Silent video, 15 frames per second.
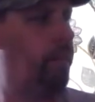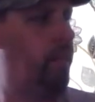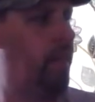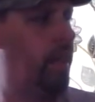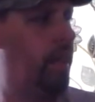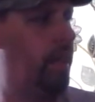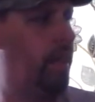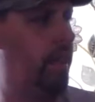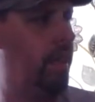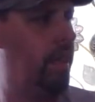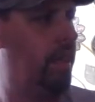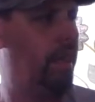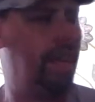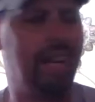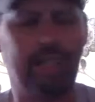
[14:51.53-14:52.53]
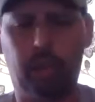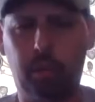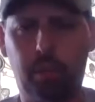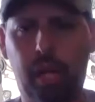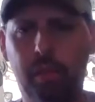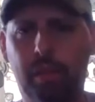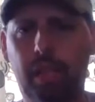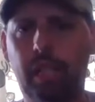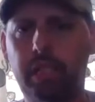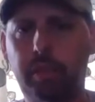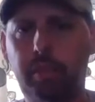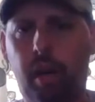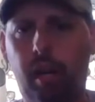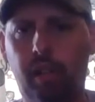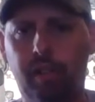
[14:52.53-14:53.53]
I don't play my Les
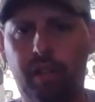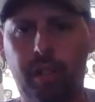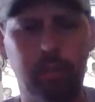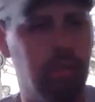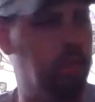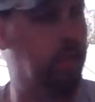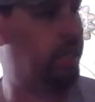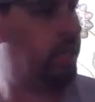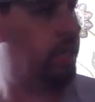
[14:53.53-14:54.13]
Paul very much,